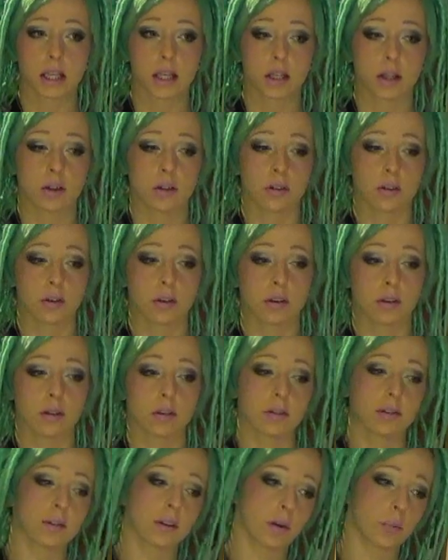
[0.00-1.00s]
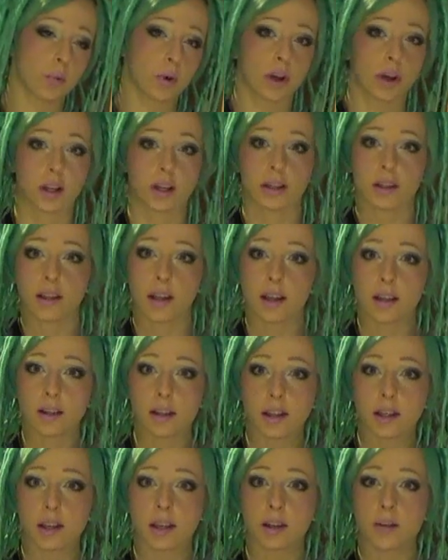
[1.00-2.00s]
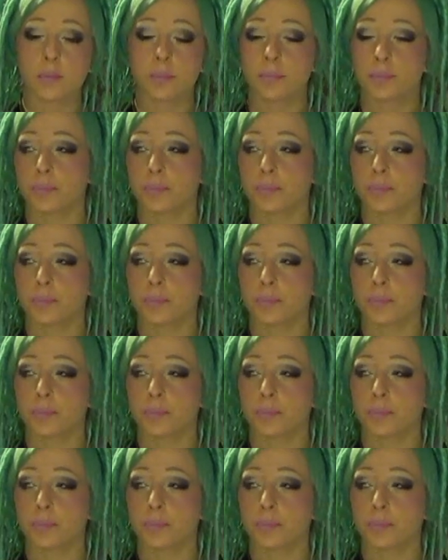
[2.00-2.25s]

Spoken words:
they're somewhat unsightly.